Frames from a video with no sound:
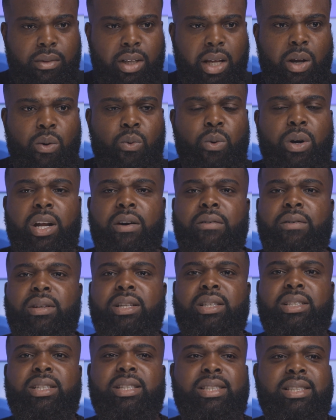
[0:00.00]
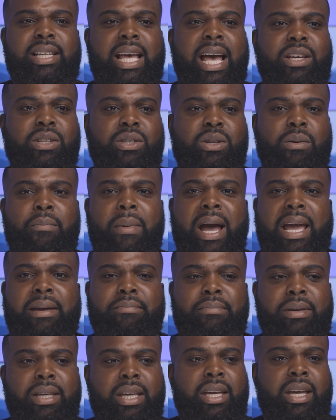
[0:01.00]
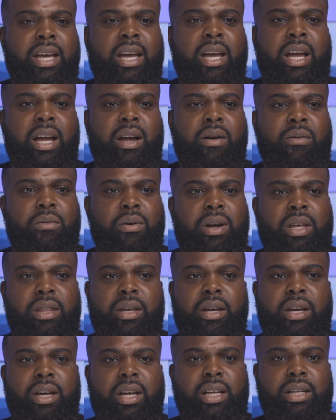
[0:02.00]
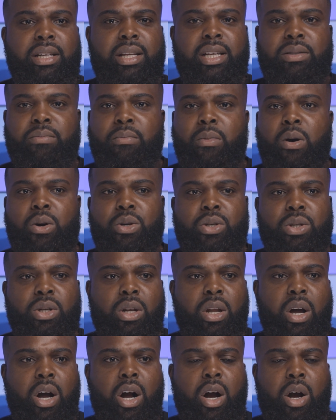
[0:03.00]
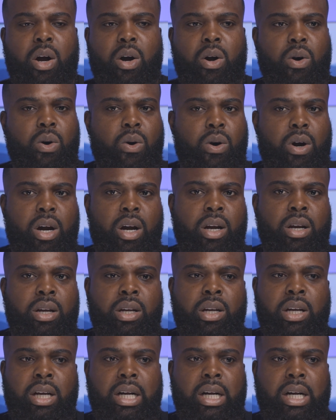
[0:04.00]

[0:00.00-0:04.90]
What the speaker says: and whatever the disaster might be, whether there's martial law or